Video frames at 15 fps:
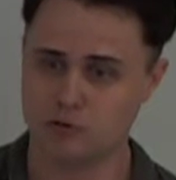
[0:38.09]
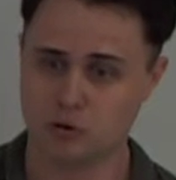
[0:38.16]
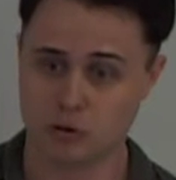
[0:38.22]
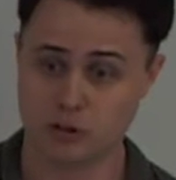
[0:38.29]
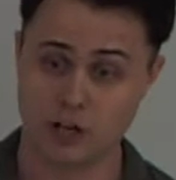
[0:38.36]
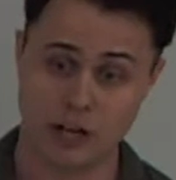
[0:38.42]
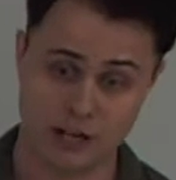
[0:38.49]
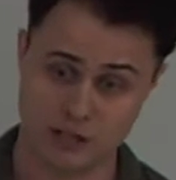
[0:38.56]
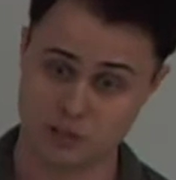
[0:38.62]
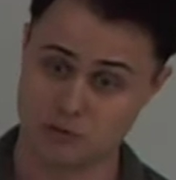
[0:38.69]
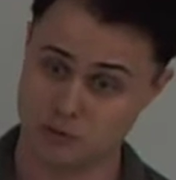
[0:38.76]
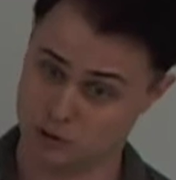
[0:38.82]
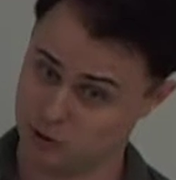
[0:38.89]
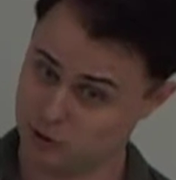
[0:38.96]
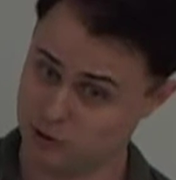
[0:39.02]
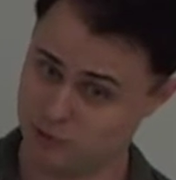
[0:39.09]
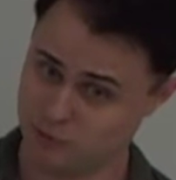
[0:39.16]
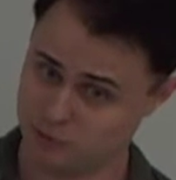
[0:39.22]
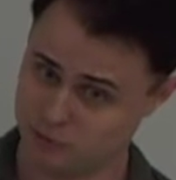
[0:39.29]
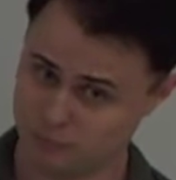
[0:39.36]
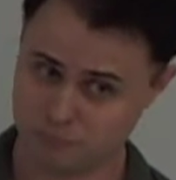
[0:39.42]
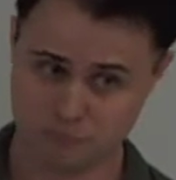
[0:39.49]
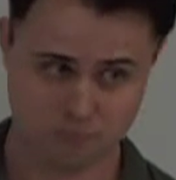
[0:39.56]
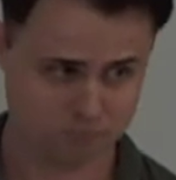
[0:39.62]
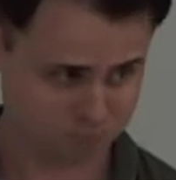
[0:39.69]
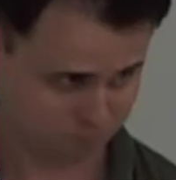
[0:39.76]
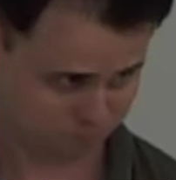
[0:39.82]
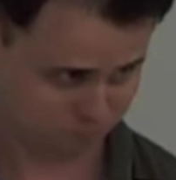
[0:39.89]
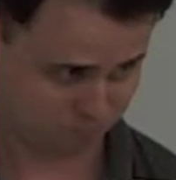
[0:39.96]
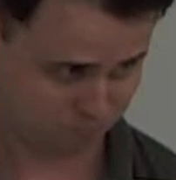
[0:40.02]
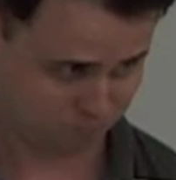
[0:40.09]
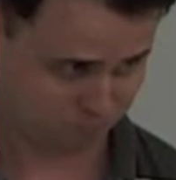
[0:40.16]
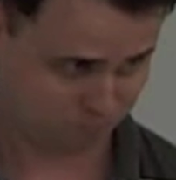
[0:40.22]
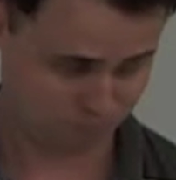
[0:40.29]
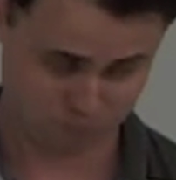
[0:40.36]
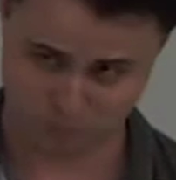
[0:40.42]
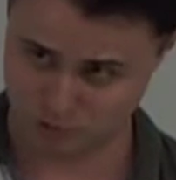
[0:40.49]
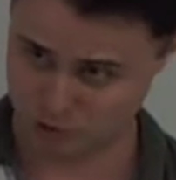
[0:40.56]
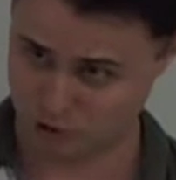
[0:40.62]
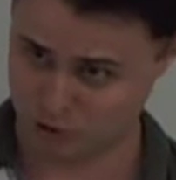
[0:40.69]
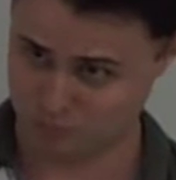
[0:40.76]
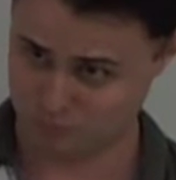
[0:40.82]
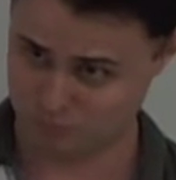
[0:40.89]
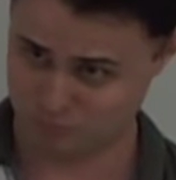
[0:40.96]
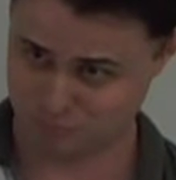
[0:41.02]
for the height of the cliff. Good?